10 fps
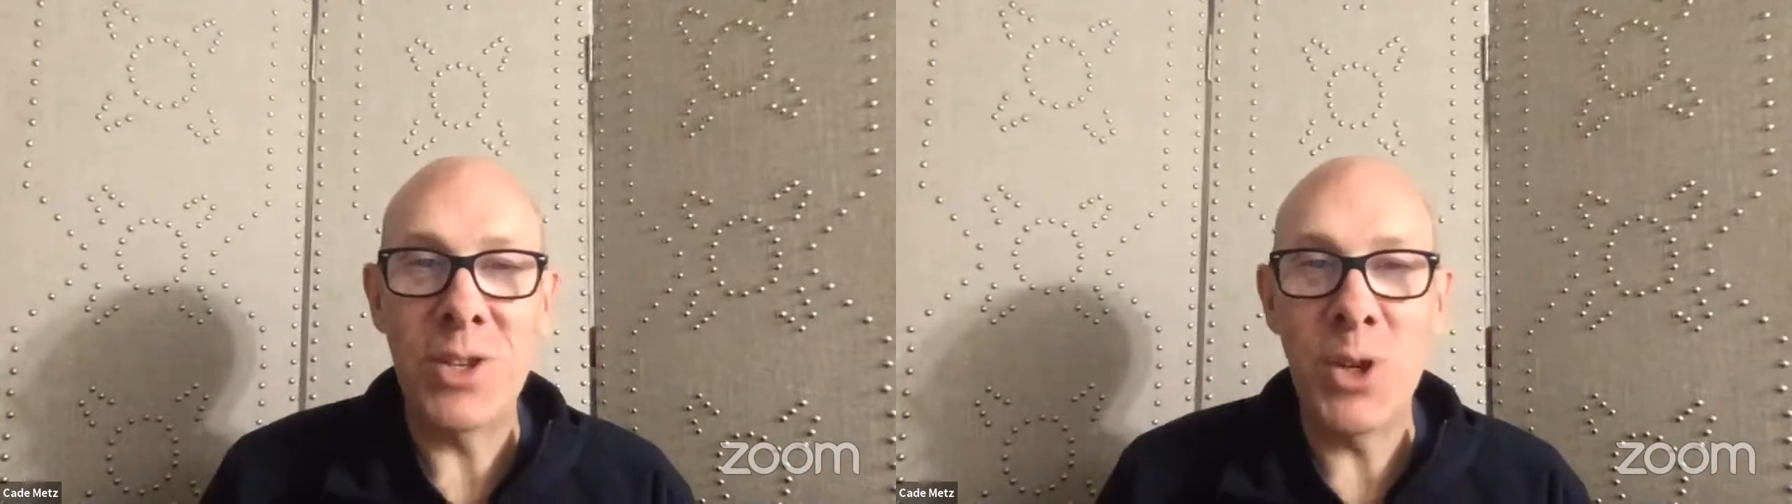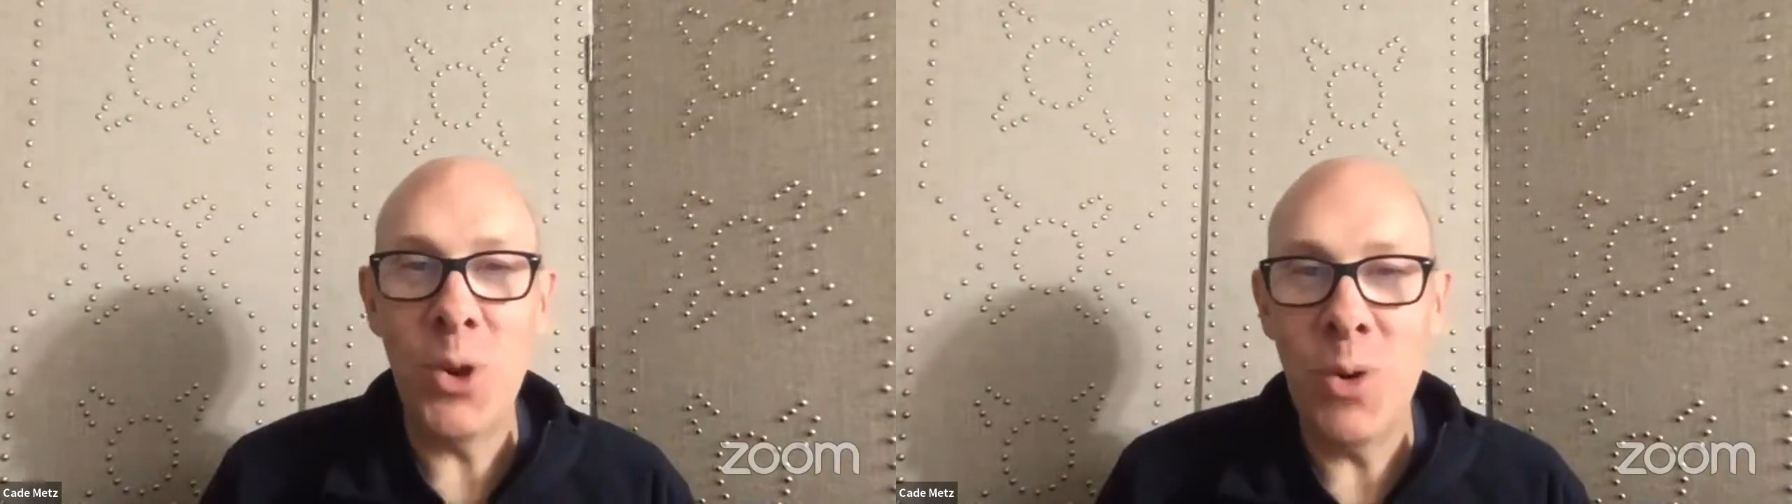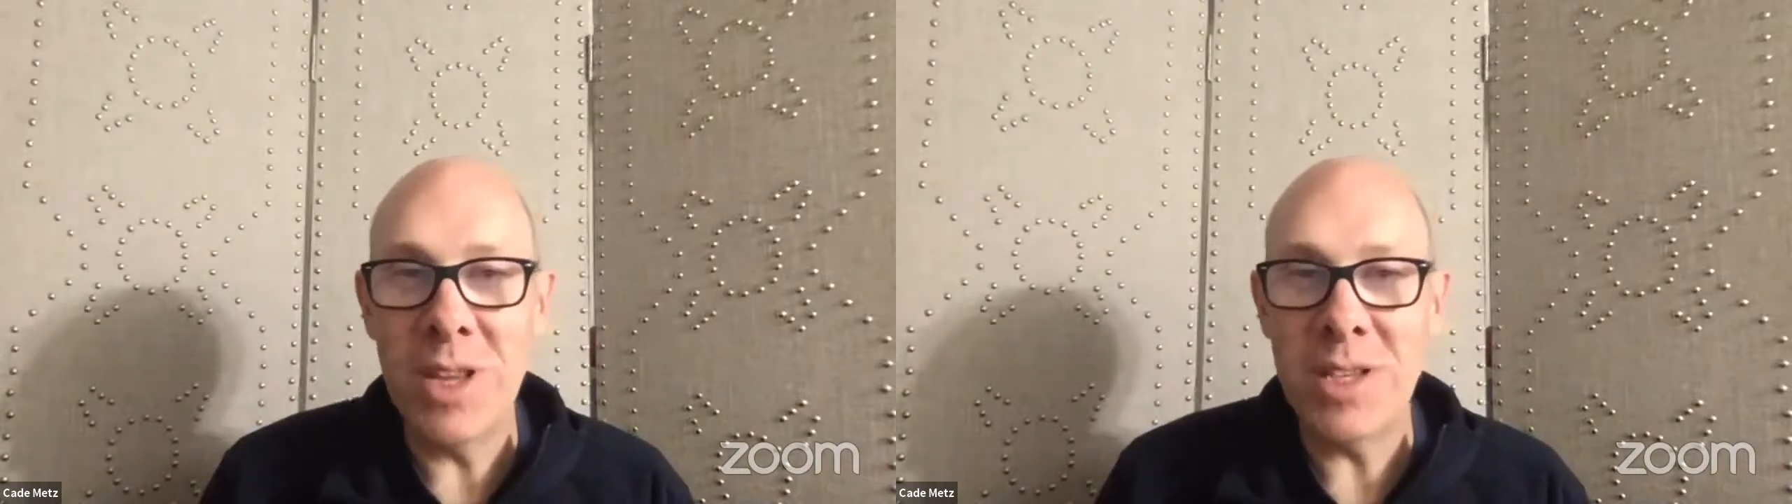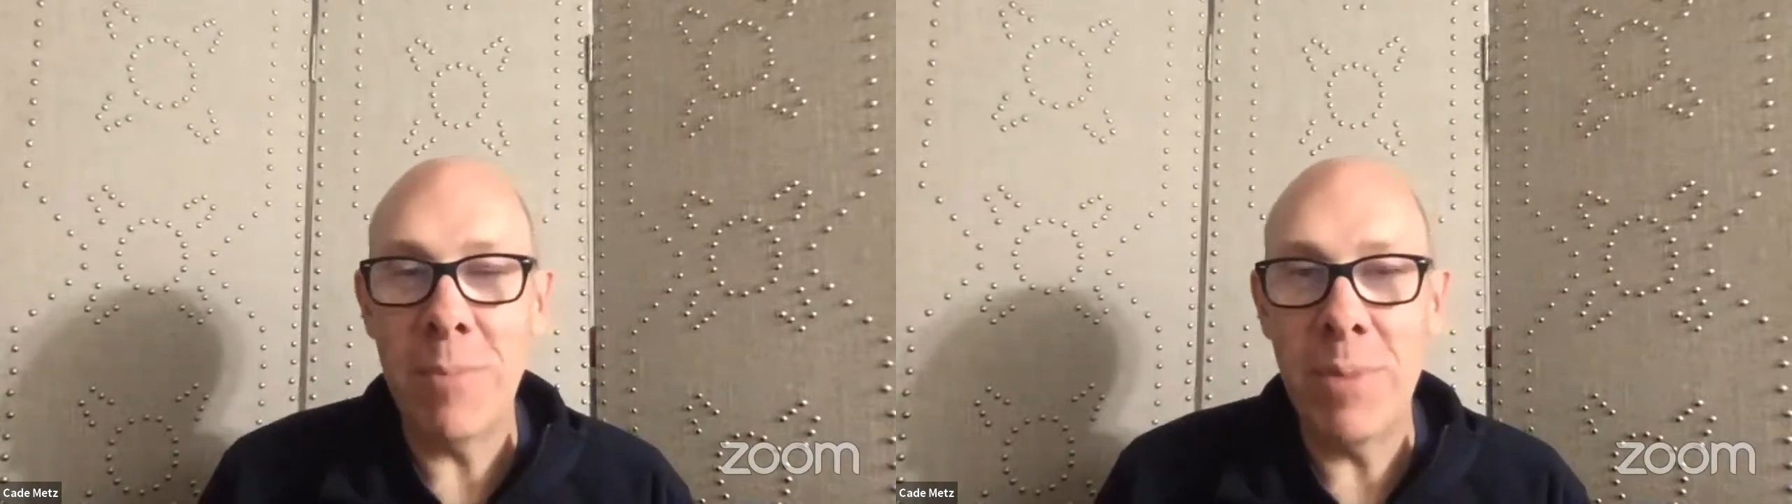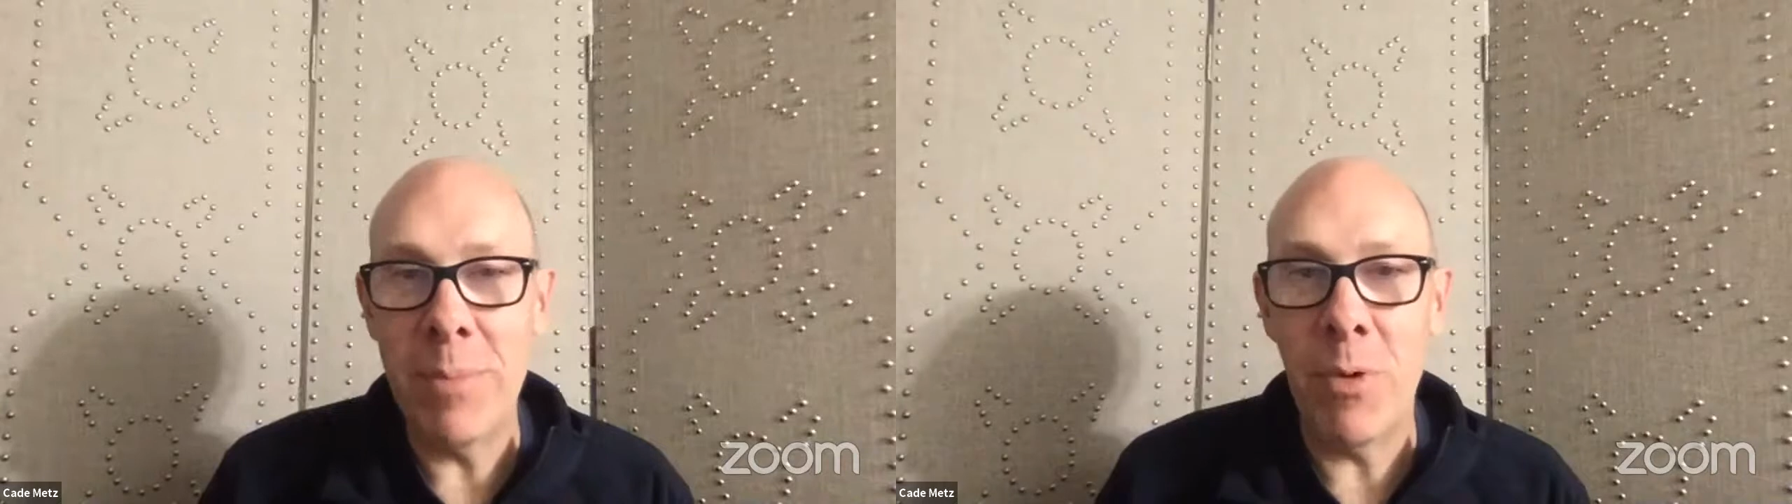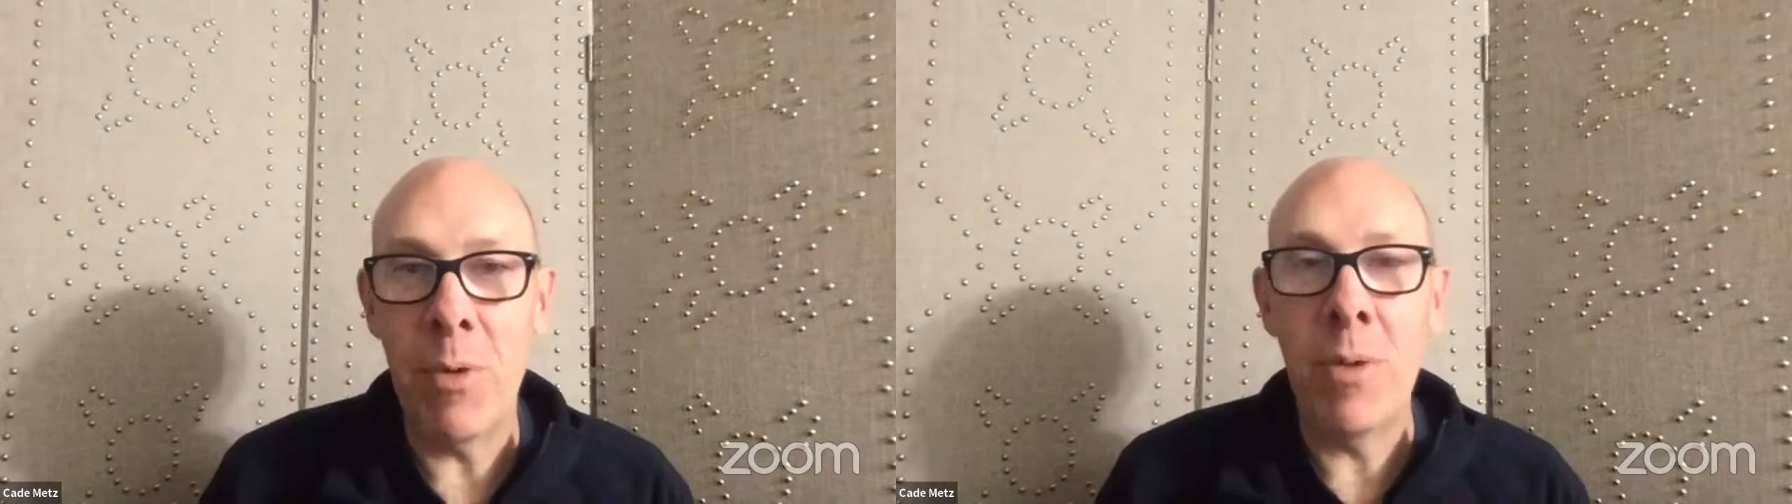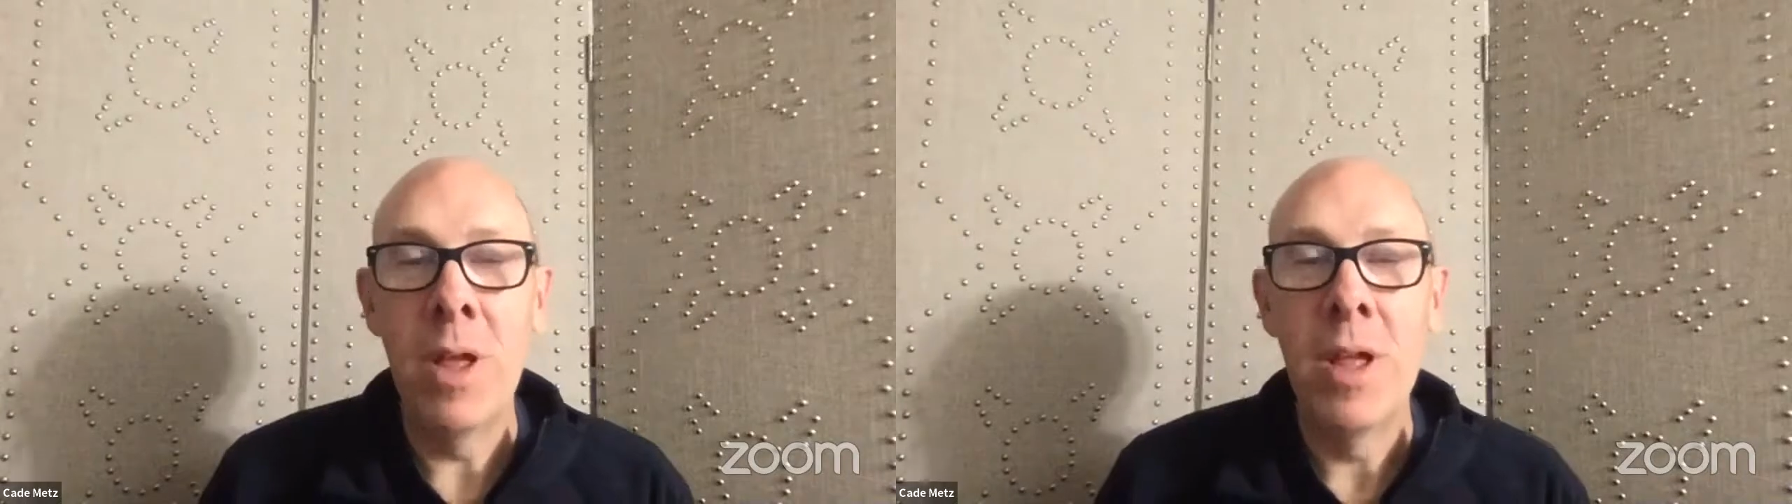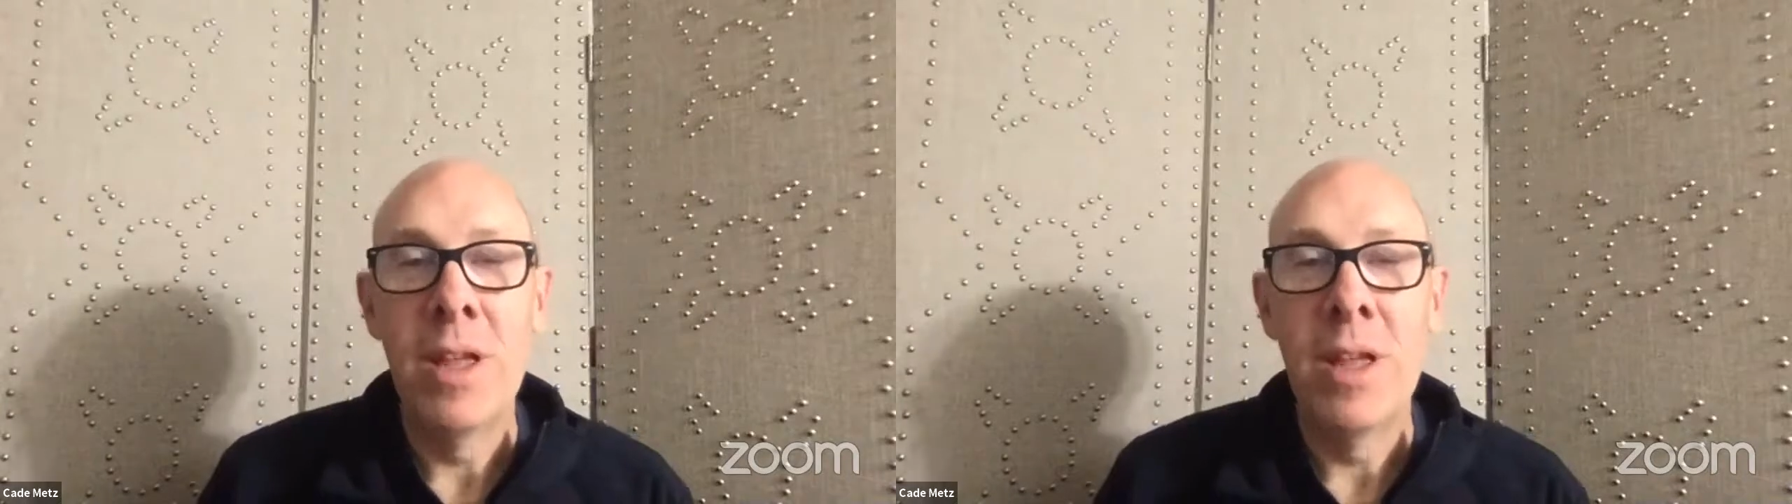soon as some people